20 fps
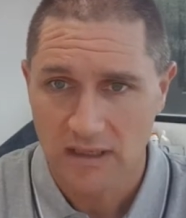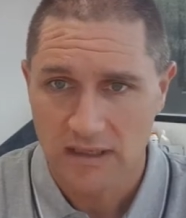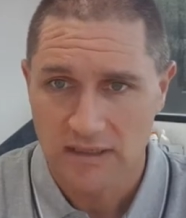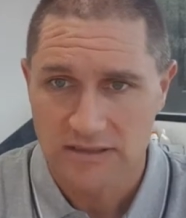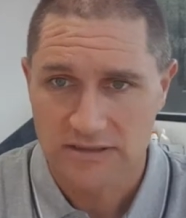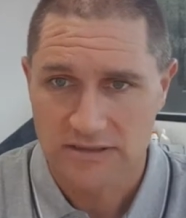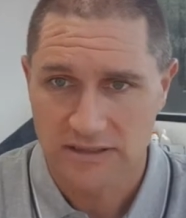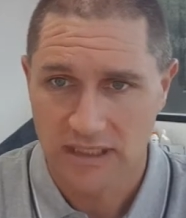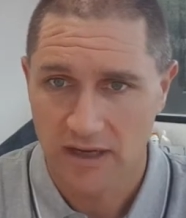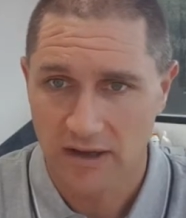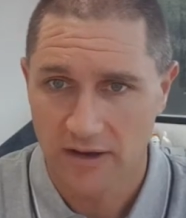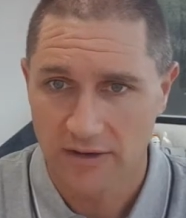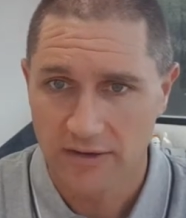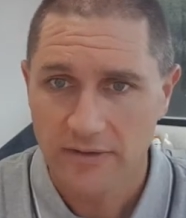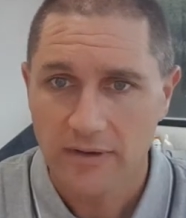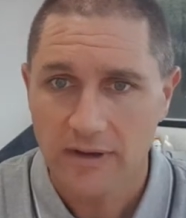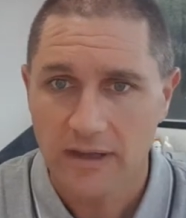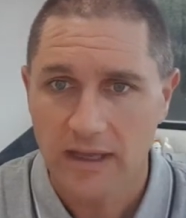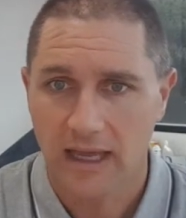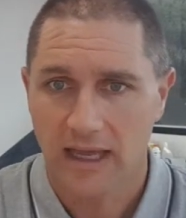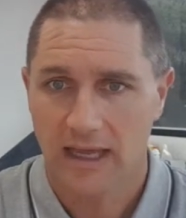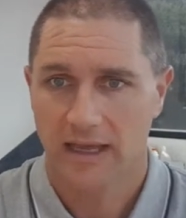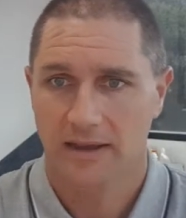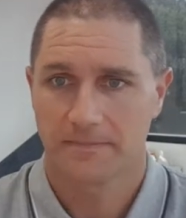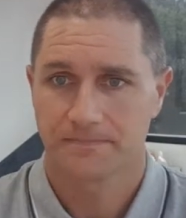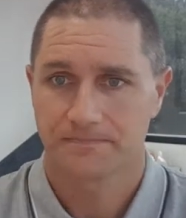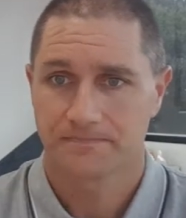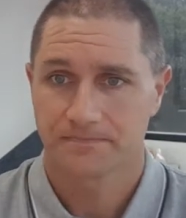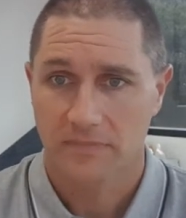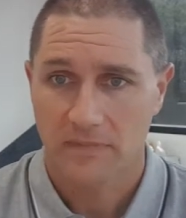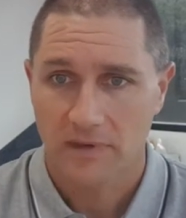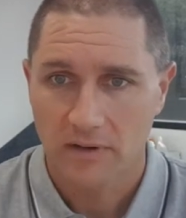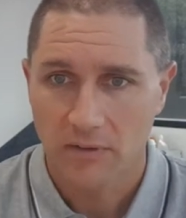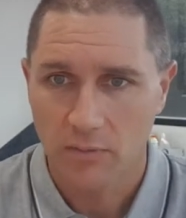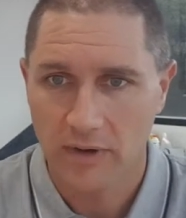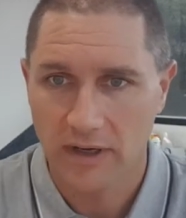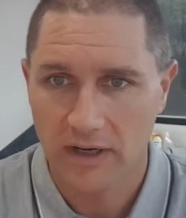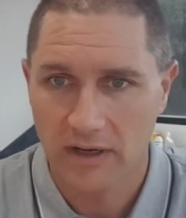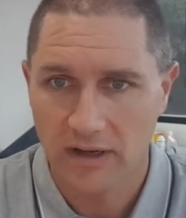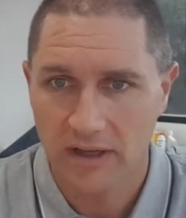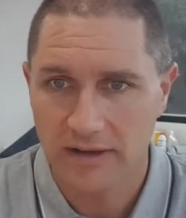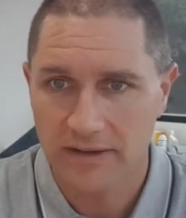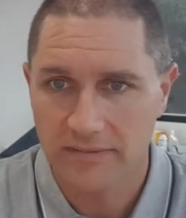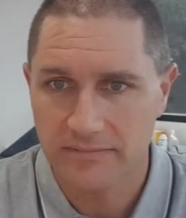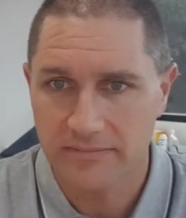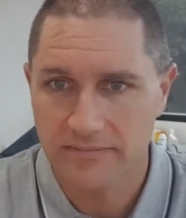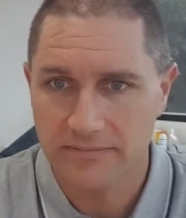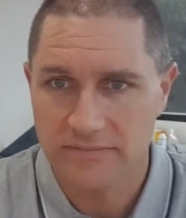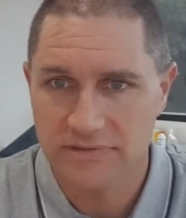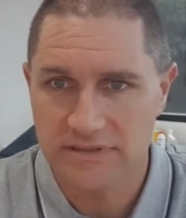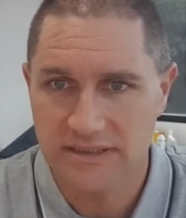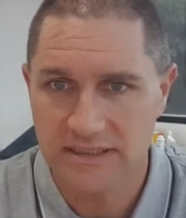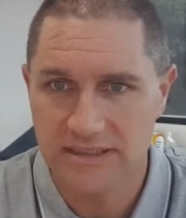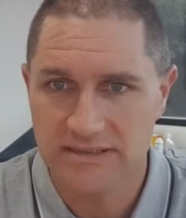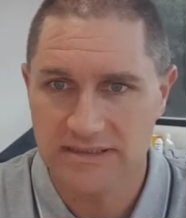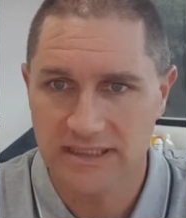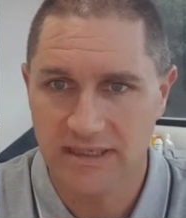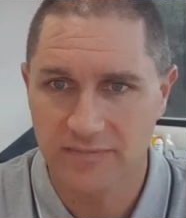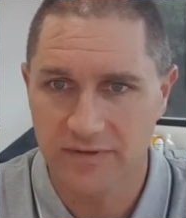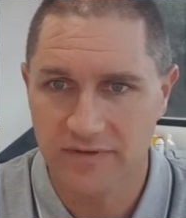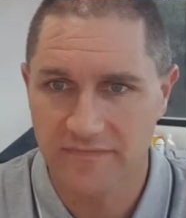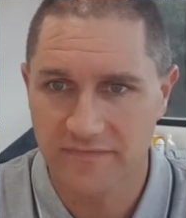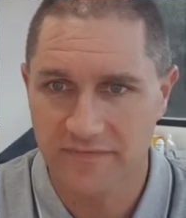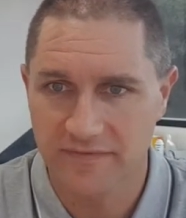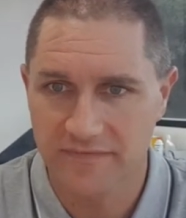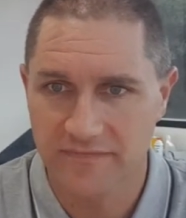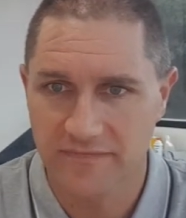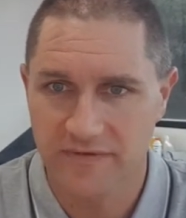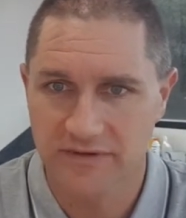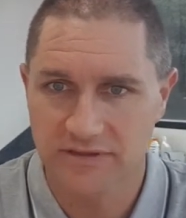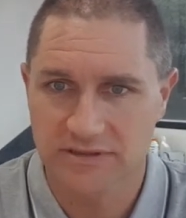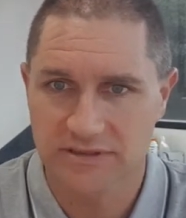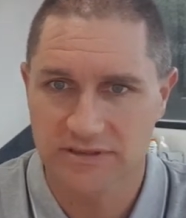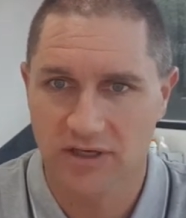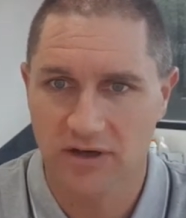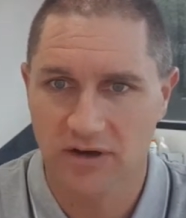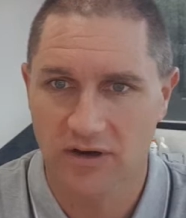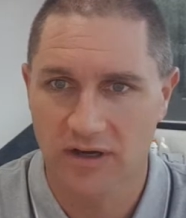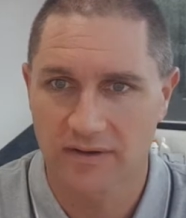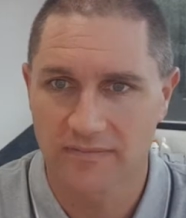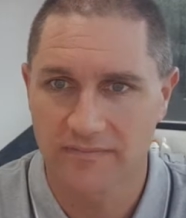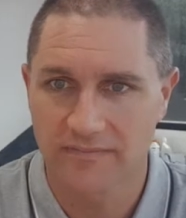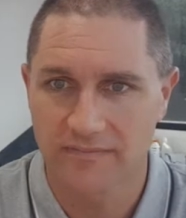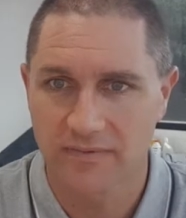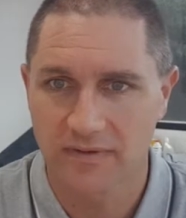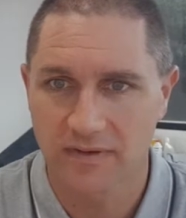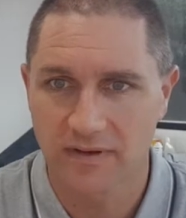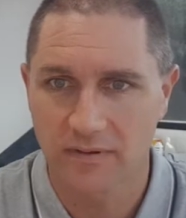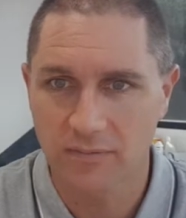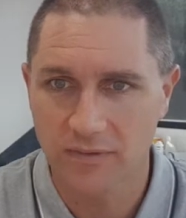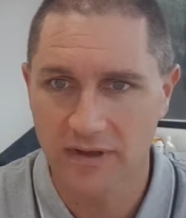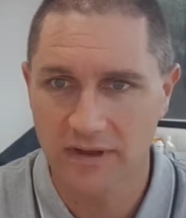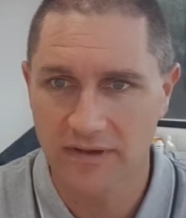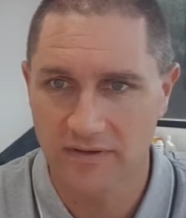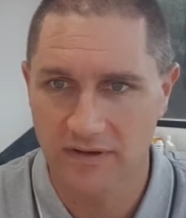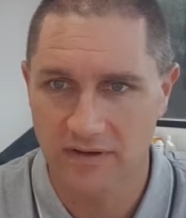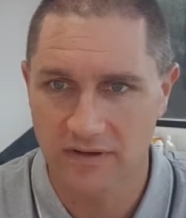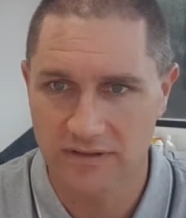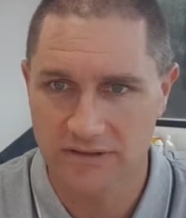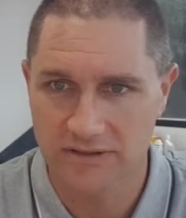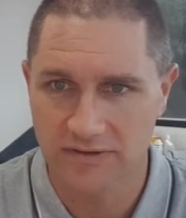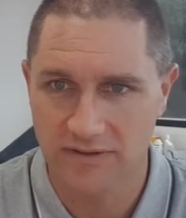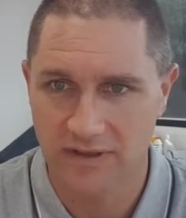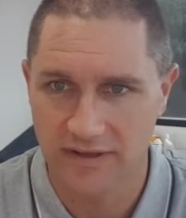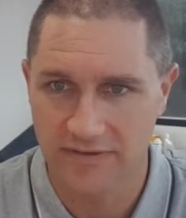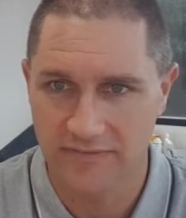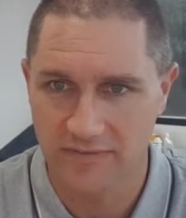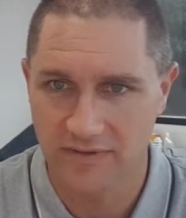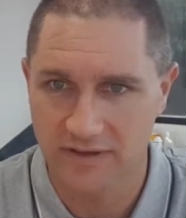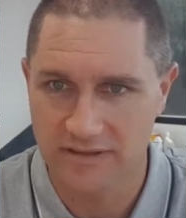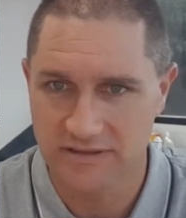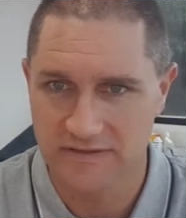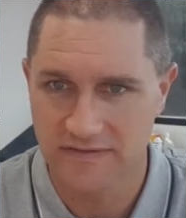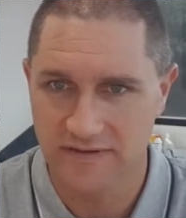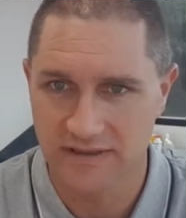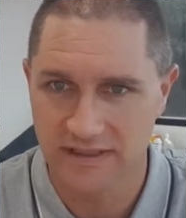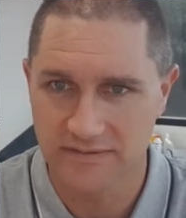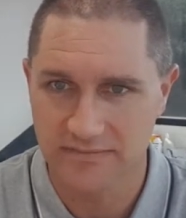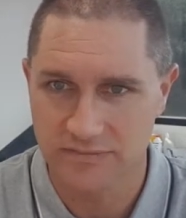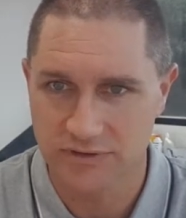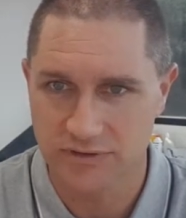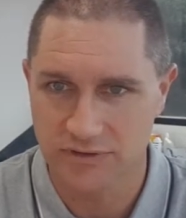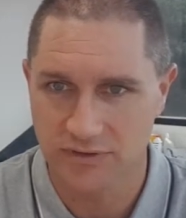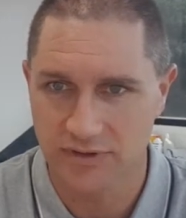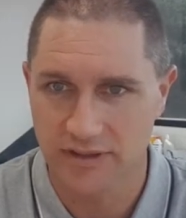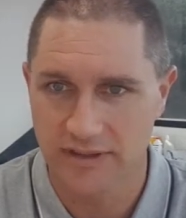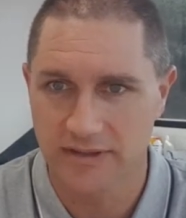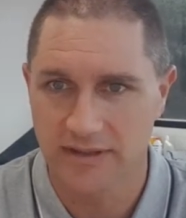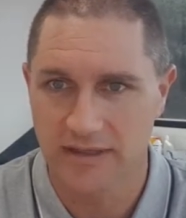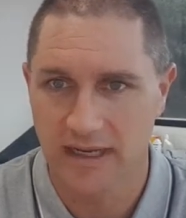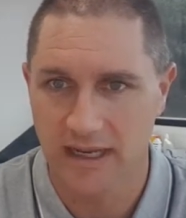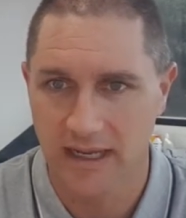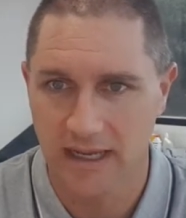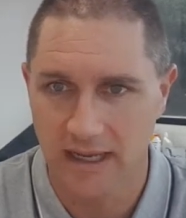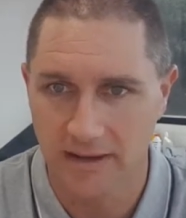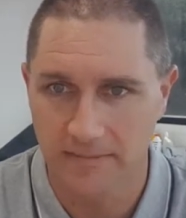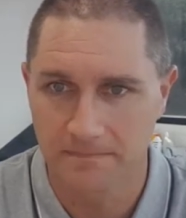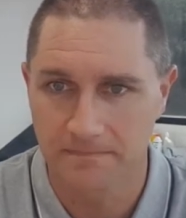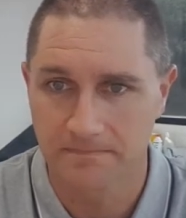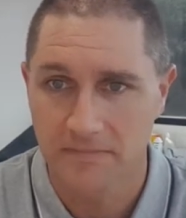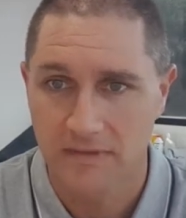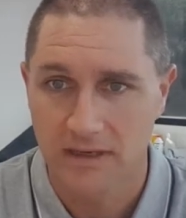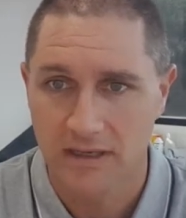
So um, when I see someone for the first time with osteoarthritis of the hip joint, um,